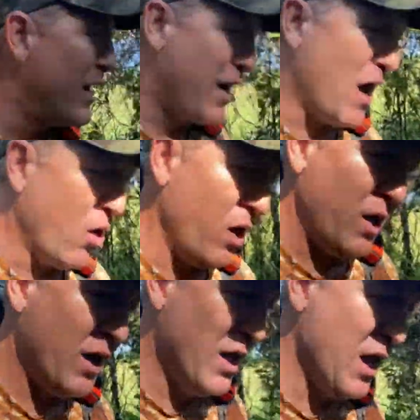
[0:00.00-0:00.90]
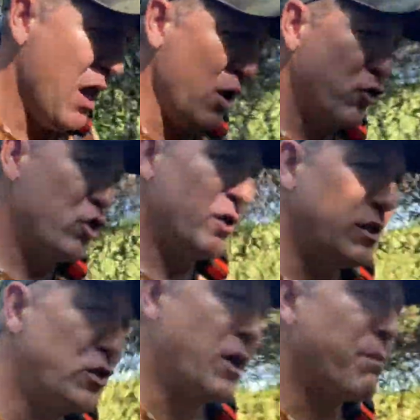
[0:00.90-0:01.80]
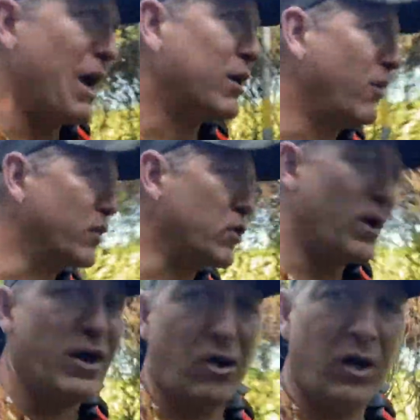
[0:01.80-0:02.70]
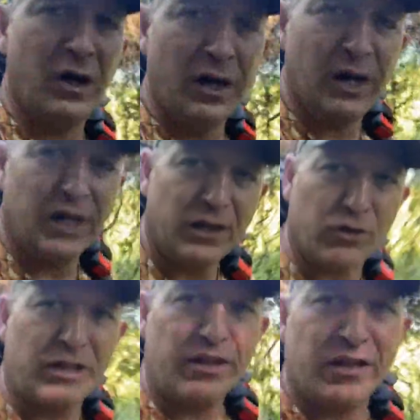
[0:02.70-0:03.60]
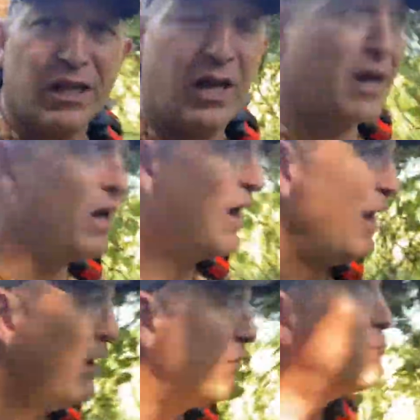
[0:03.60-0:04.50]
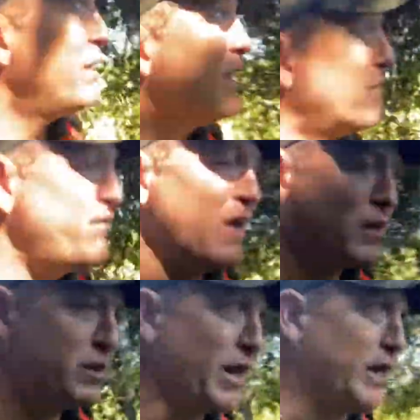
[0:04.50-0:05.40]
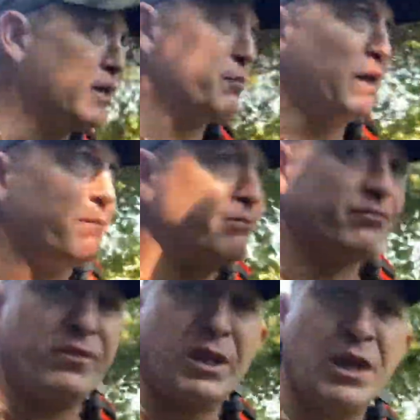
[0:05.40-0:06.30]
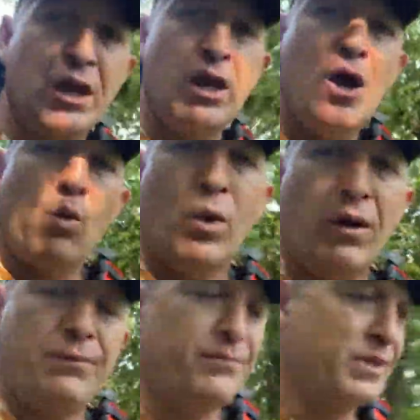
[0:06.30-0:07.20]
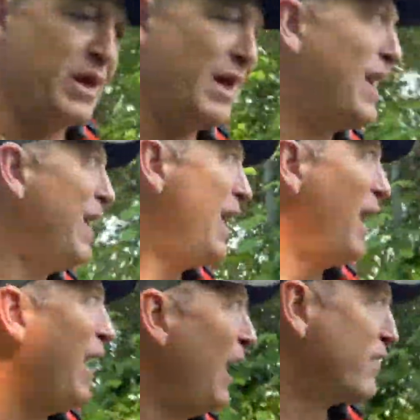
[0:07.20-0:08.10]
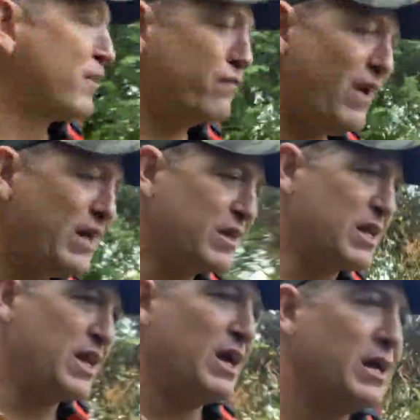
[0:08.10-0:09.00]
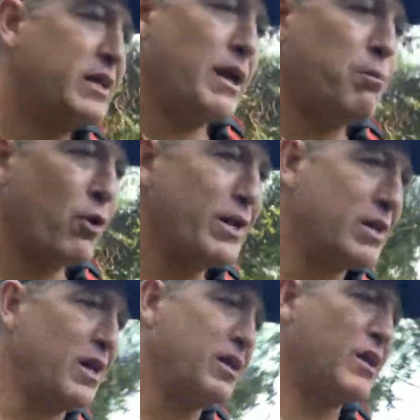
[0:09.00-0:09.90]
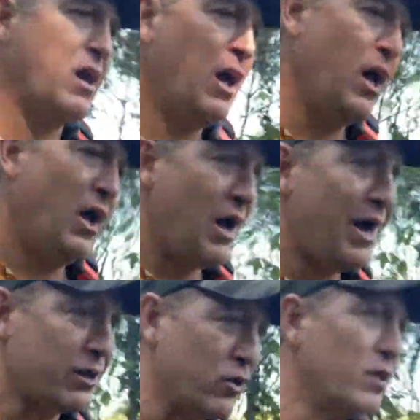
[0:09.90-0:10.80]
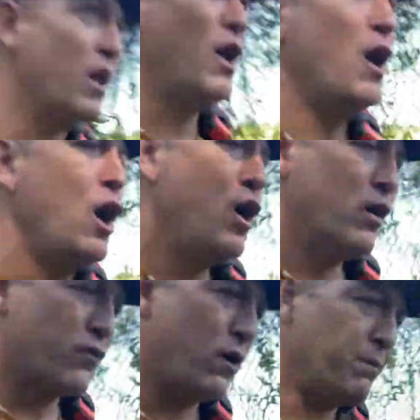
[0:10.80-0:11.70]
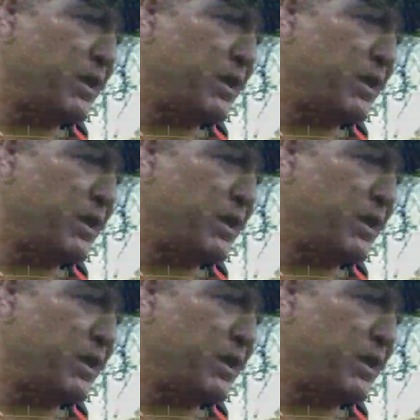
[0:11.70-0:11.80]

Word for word: Now, just as you get back on the trail, you'll see this big fence next to me. Well, this fence separates us hikers from the